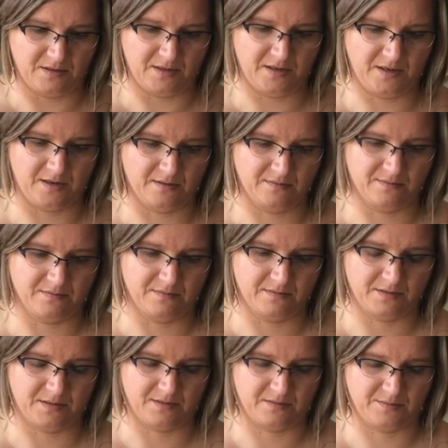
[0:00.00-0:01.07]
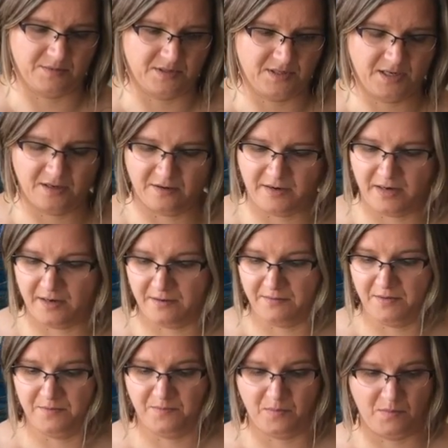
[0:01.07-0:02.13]
Here. Decorate it,
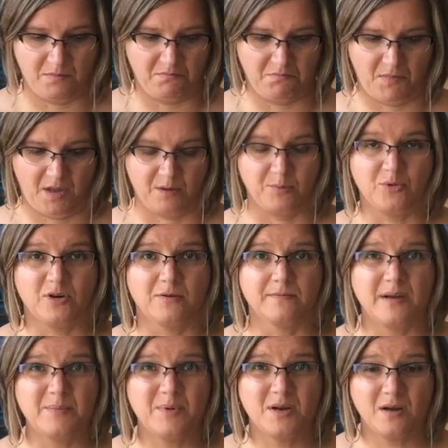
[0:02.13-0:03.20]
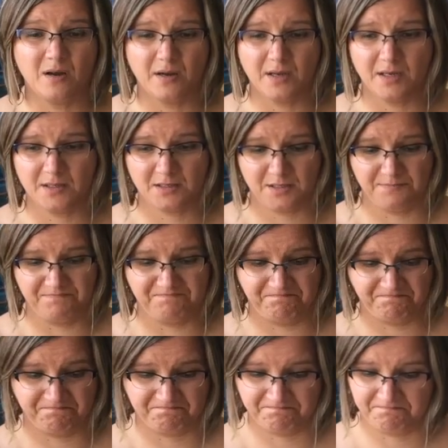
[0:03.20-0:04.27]
put a ribbon on it,
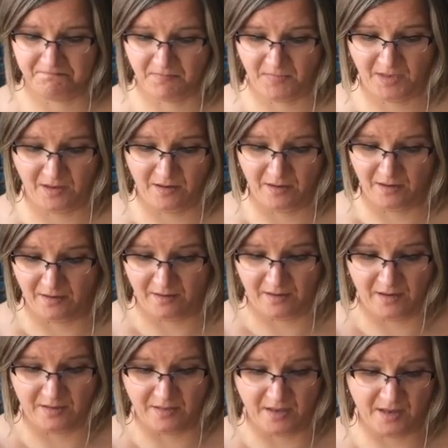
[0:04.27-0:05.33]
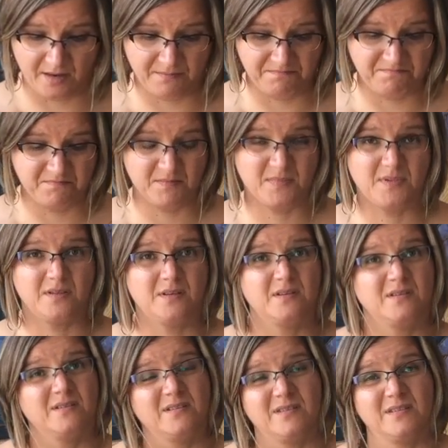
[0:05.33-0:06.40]
and then
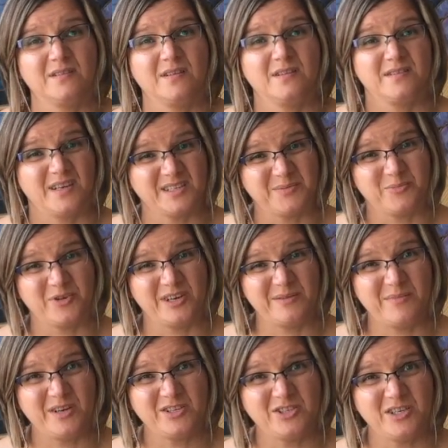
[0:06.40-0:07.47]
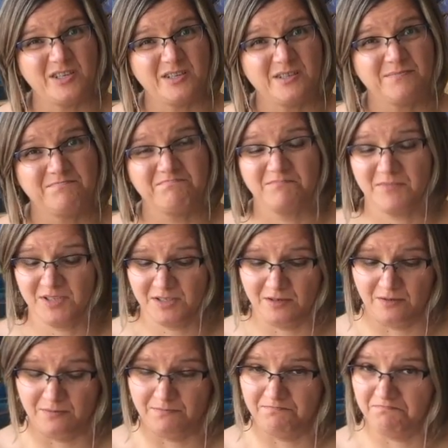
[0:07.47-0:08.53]
that's pretty much it.
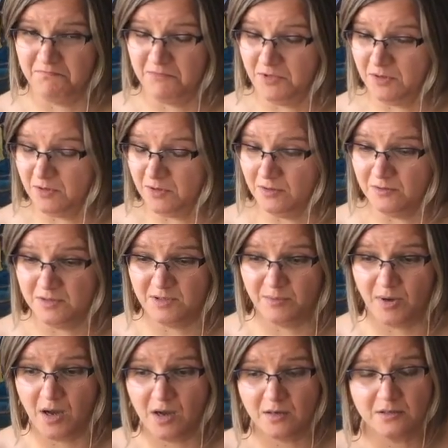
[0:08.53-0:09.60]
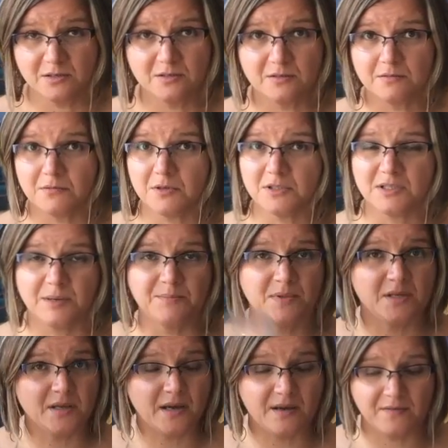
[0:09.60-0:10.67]
So use the box or
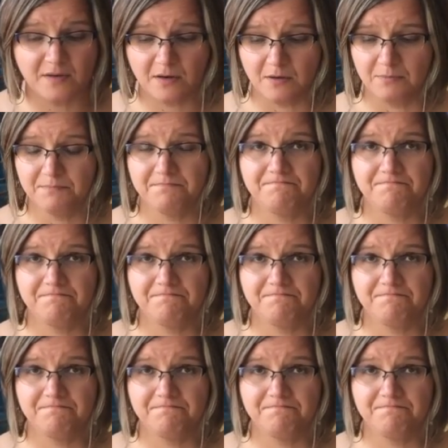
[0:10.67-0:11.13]
something you have at home.